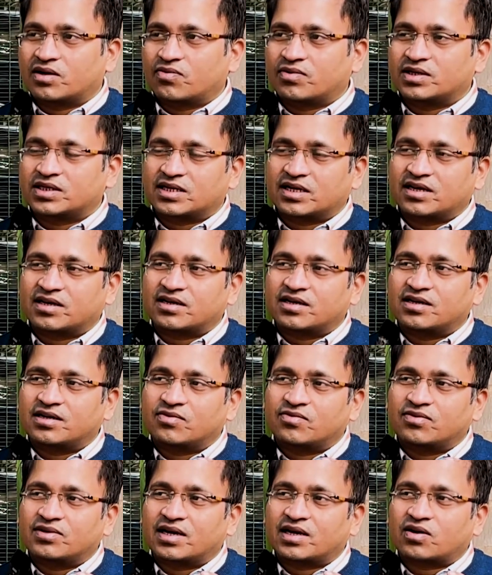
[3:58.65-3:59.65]
we say
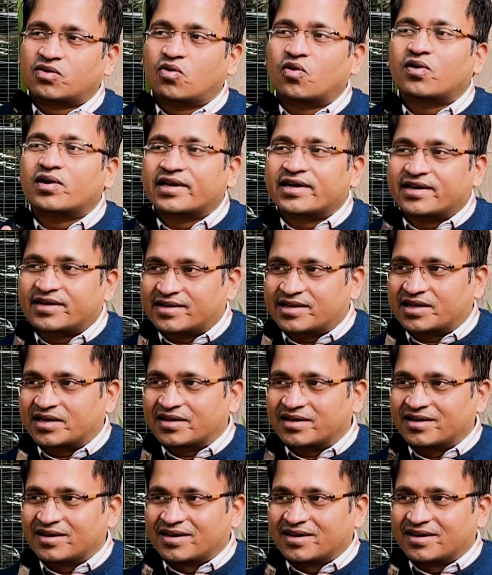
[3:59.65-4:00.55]
we are co-creating.